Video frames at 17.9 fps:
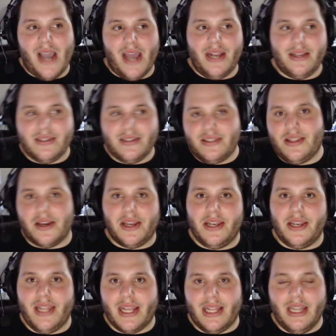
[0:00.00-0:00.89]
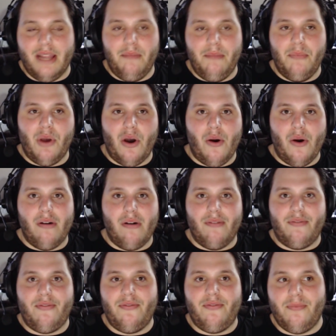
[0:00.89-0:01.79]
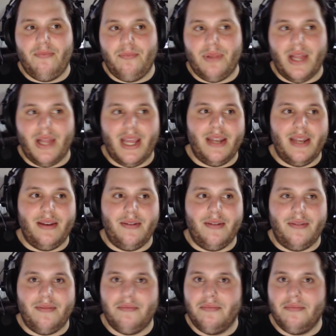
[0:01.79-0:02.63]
of stuck in like a limbo of playing,